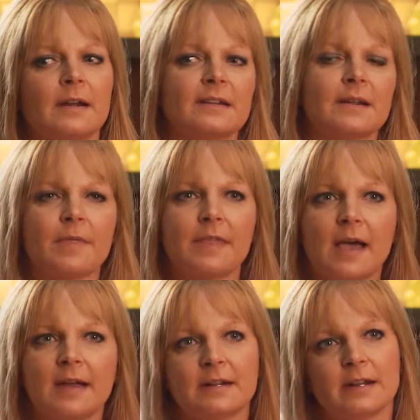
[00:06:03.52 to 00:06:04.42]
of some of the
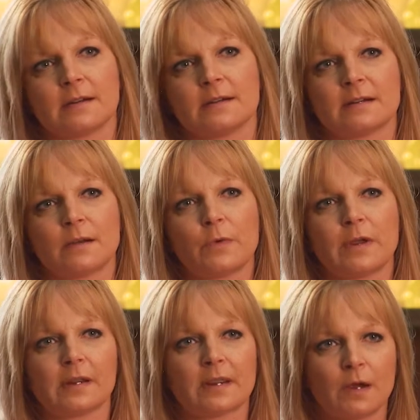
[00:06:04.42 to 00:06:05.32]
ideas that
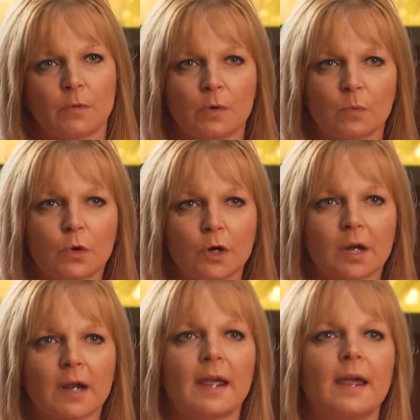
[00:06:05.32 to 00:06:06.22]
we think would
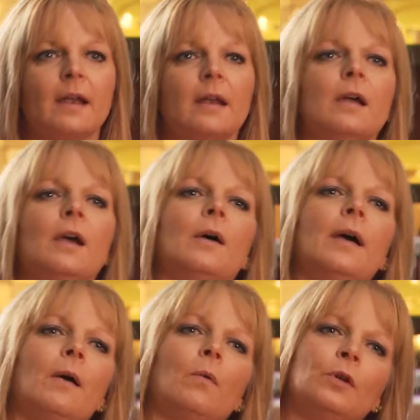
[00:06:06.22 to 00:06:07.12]
work, and
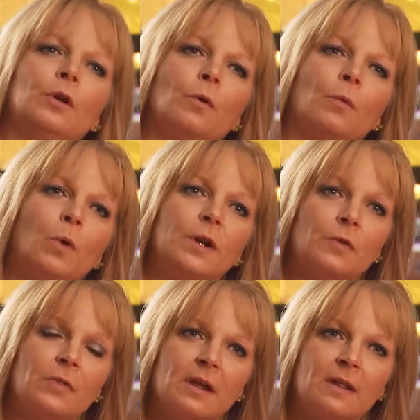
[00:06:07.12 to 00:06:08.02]
what do
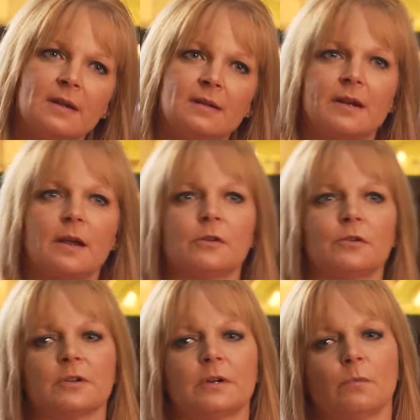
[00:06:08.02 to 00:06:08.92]
you think of these
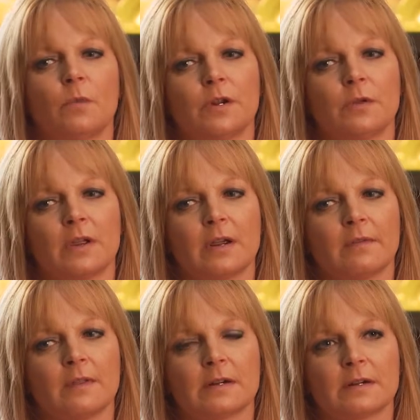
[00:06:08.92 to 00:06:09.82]
colors, and then what do you think
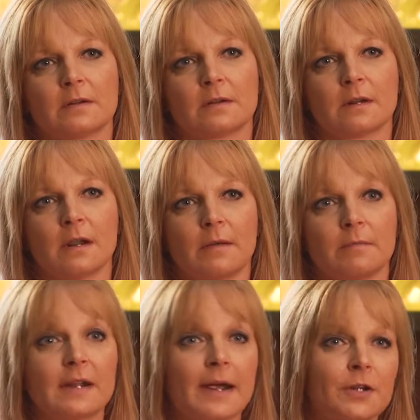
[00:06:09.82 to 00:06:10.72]
of this
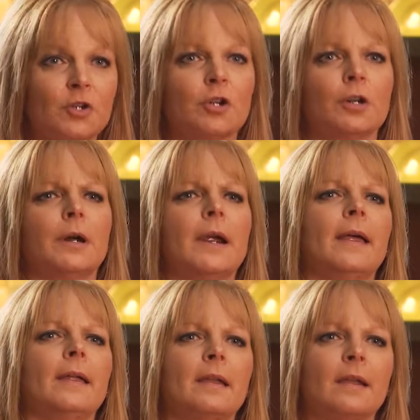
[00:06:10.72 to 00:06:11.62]
texture,
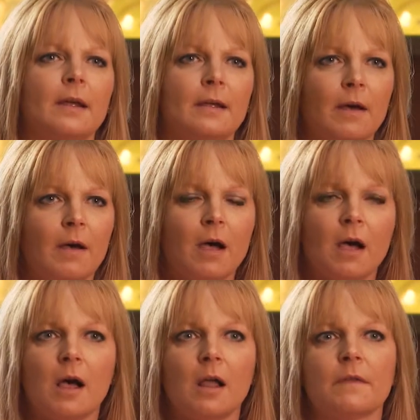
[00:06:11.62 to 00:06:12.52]
and
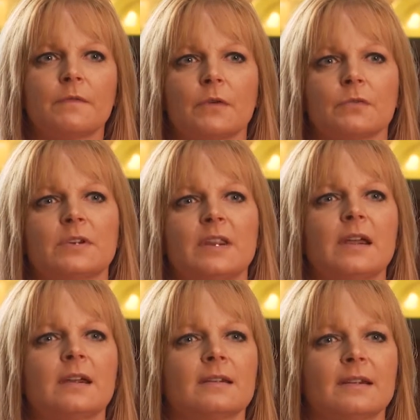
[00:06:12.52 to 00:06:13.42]
all of those
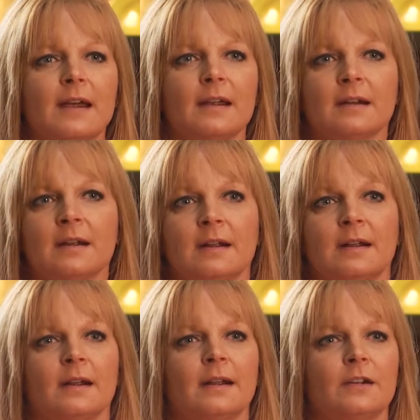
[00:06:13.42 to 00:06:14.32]
things that
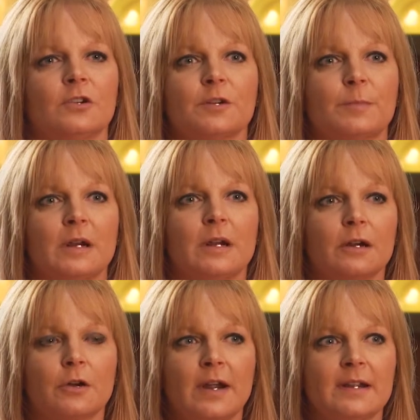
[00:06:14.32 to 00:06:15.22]
can just
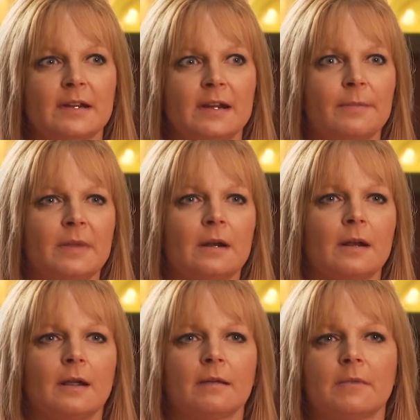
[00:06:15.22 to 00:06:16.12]
be crazy. I
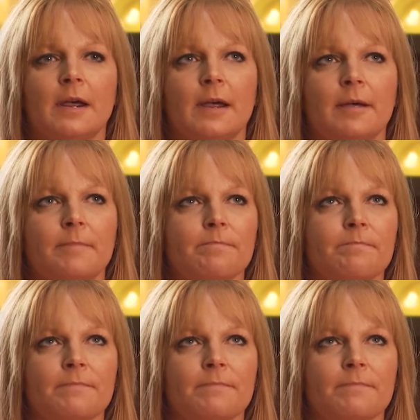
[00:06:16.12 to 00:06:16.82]
mean, cabinet